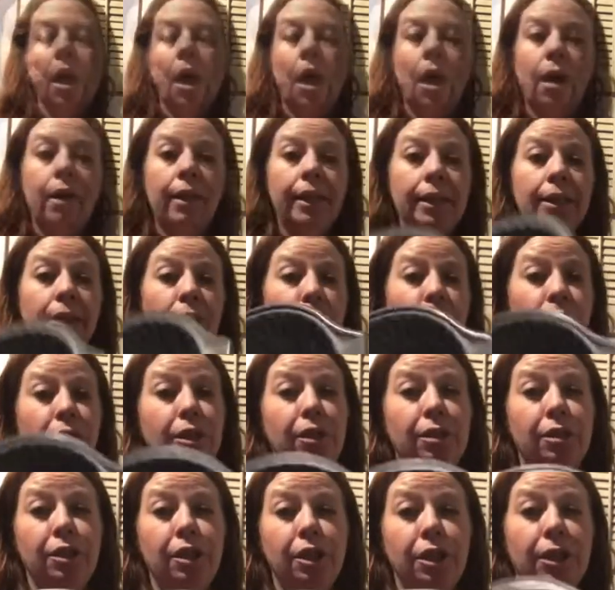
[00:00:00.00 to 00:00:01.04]
Alright, so we're
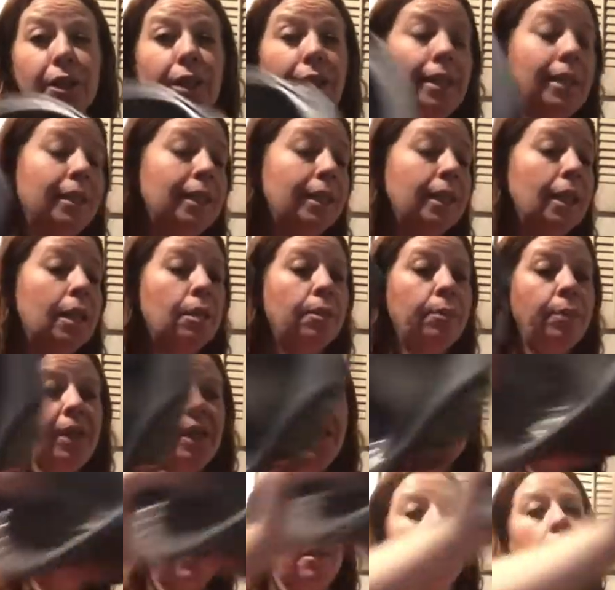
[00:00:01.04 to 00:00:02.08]
just going to set our
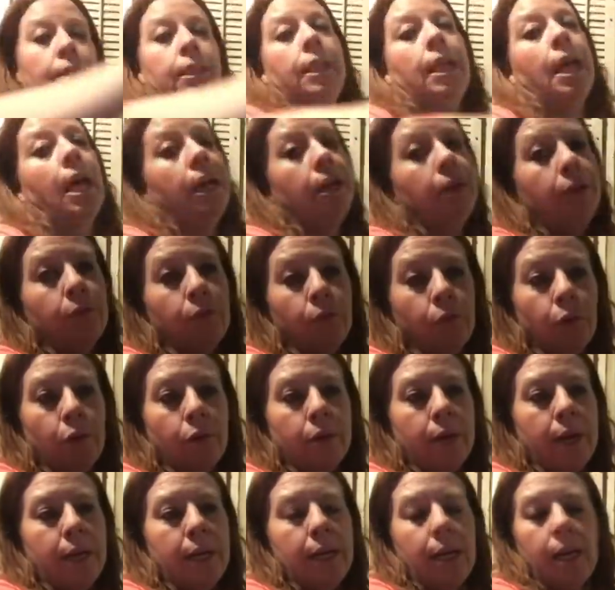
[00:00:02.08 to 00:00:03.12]
pan to the side for
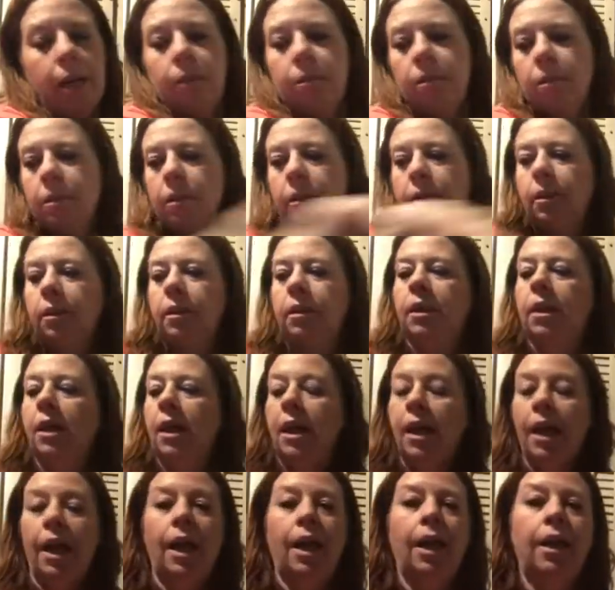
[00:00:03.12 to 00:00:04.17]
right now.
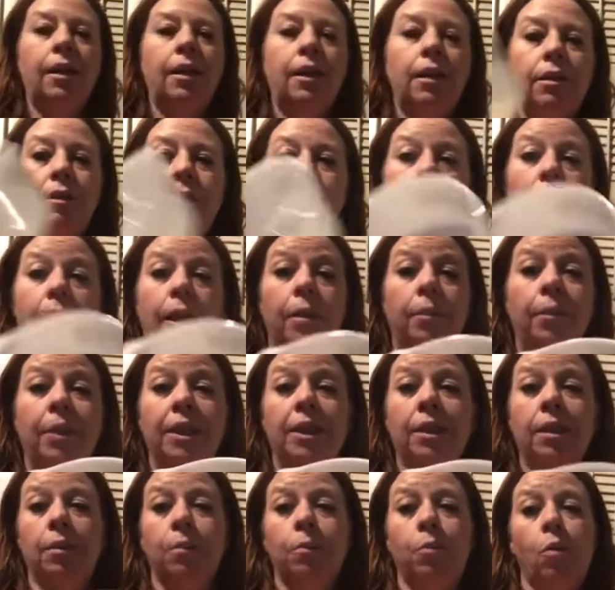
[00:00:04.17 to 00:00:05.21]
And then you need a
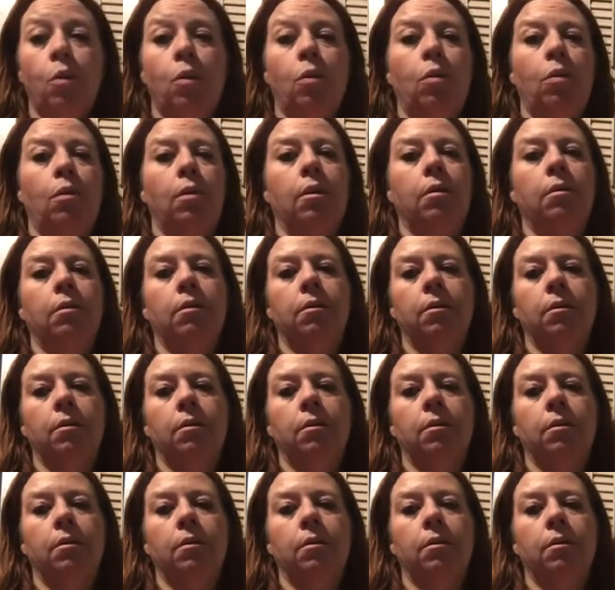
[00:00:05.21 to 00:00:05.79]
mixing bowl.